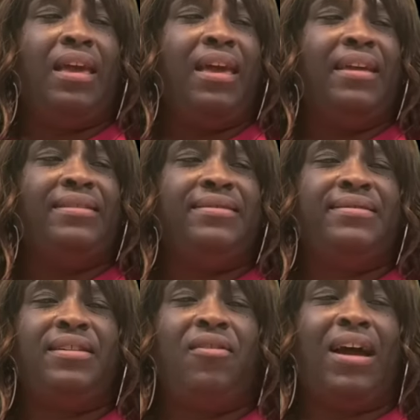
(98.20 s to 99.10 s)
And
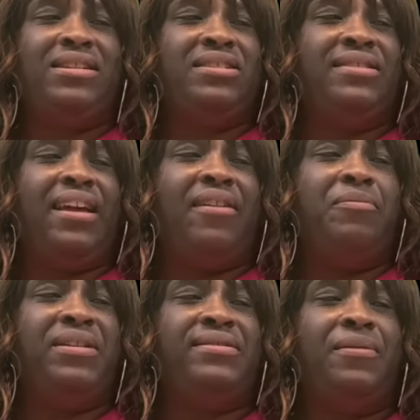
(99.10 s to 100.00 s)
so I just have
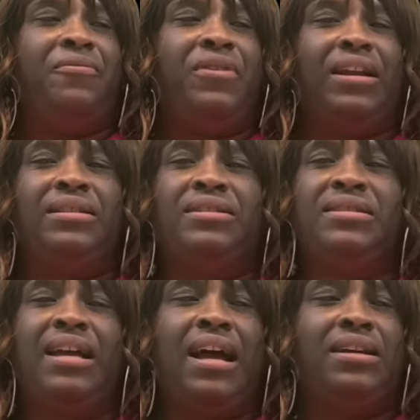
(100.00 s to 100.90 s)
me some regular
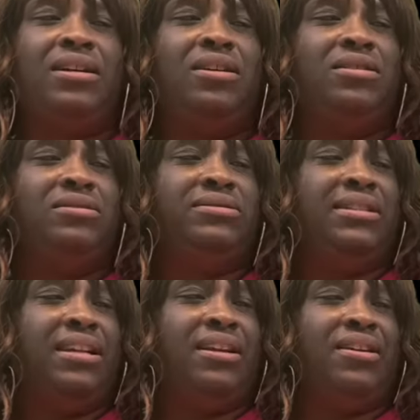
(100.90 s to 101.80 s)
tacos
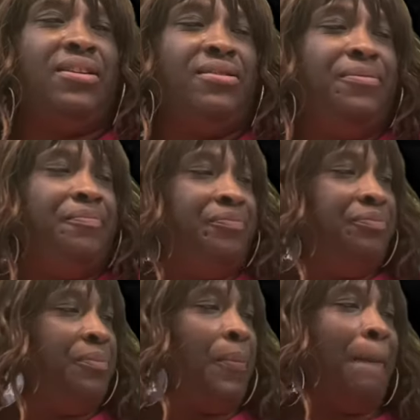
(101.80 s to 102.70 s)
here,
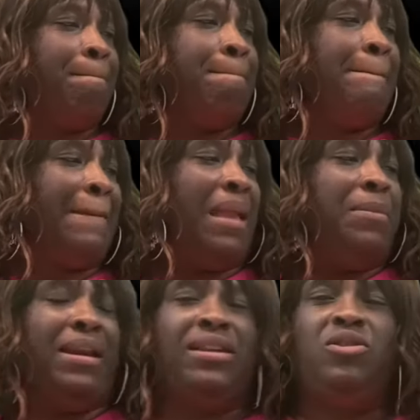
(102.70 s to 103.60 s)

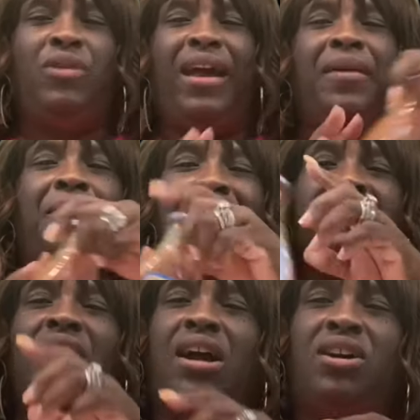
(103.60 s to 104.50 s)
but I do have my
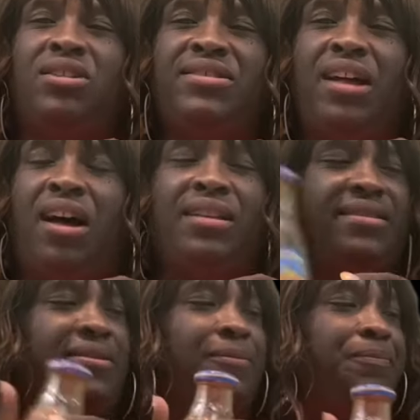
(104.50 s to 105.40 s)
taco sauce.